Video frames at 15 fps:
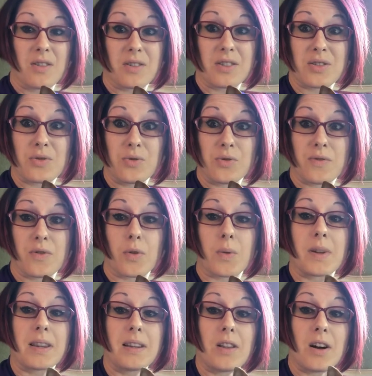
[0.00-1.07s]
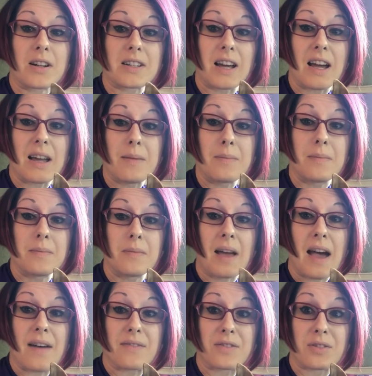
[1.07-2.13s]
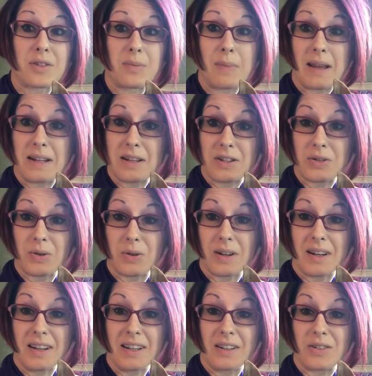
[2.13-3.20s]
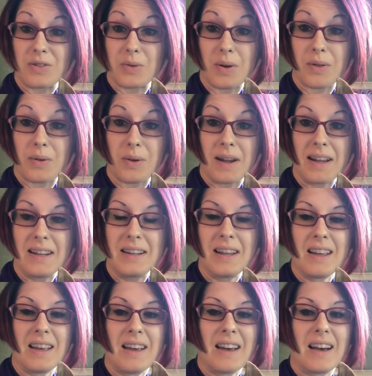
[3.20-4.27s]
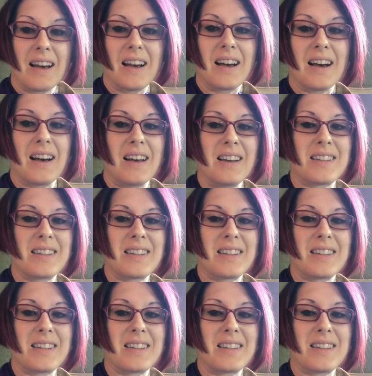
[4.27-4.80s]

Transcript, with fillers: go to school for a really long time after the mandatory, you know, 12th grade. Uh,